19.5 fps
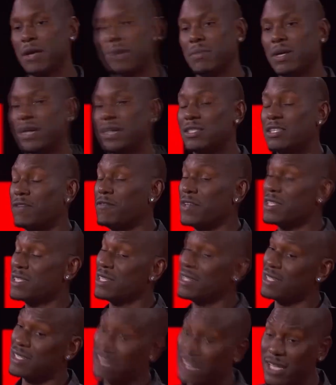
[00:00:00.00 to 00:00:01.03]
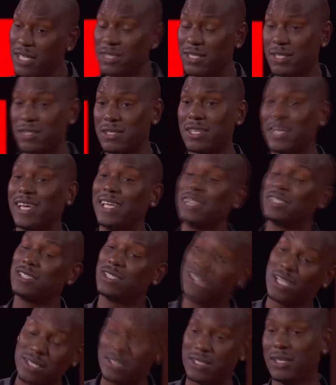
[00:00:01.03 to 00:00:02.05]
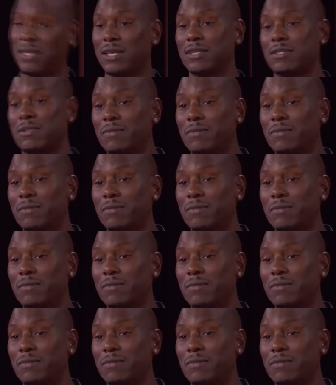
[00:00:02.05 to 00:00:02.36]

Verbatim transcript: Because if his intentions is just to get